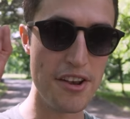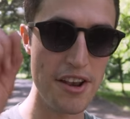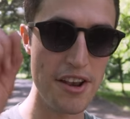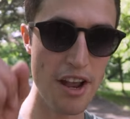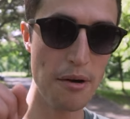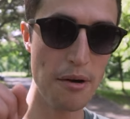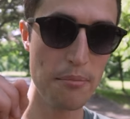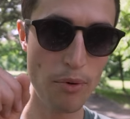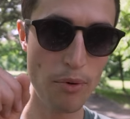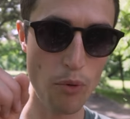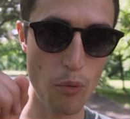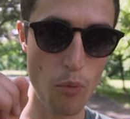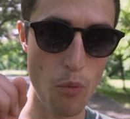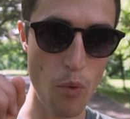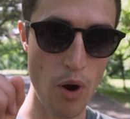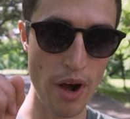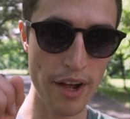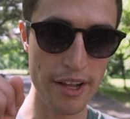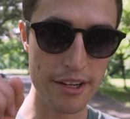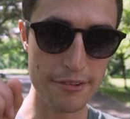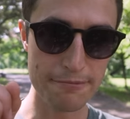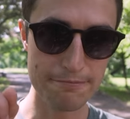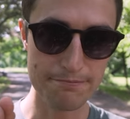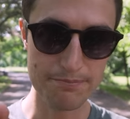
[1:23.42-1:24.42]
Number
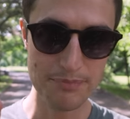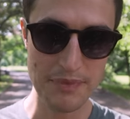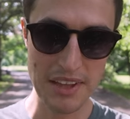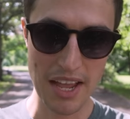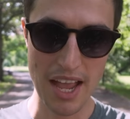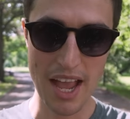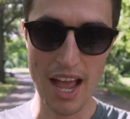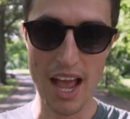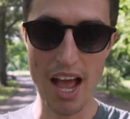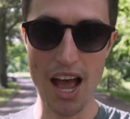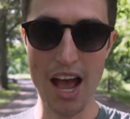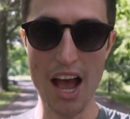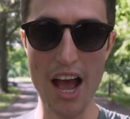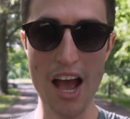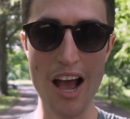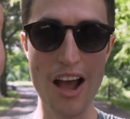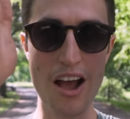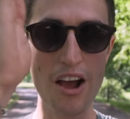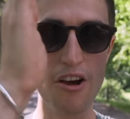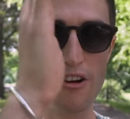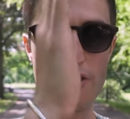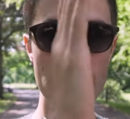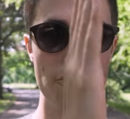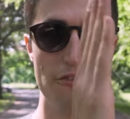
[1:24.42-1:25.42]
one,
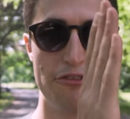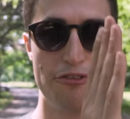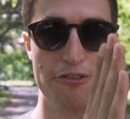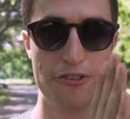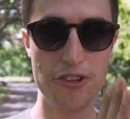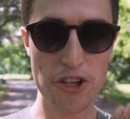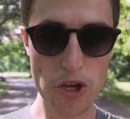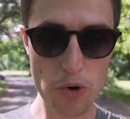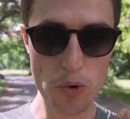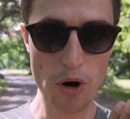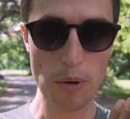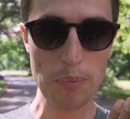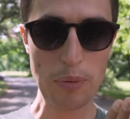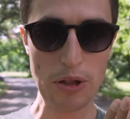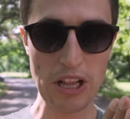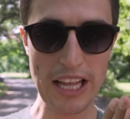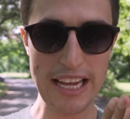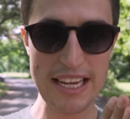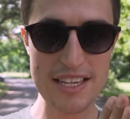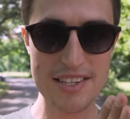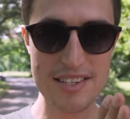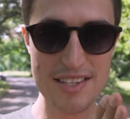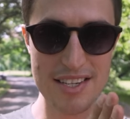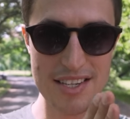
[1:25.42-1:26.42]
fewer
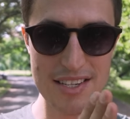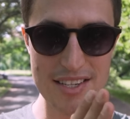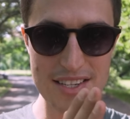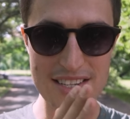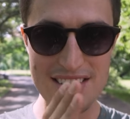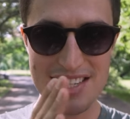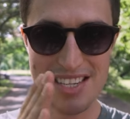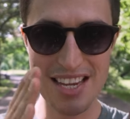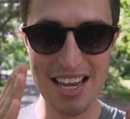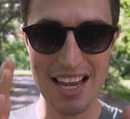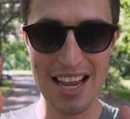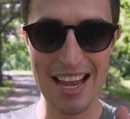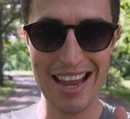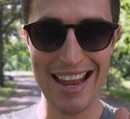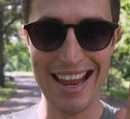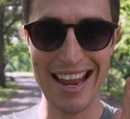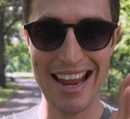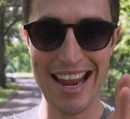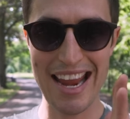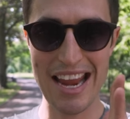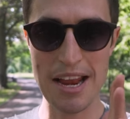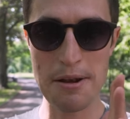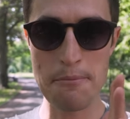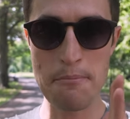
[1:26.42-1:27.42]
places
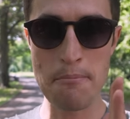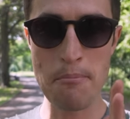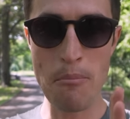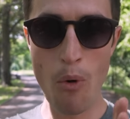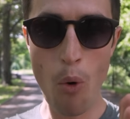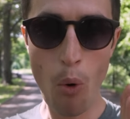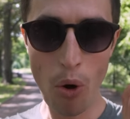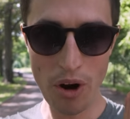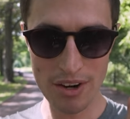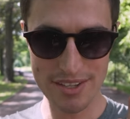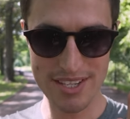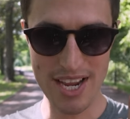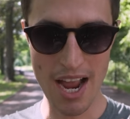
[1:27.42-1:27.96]
in more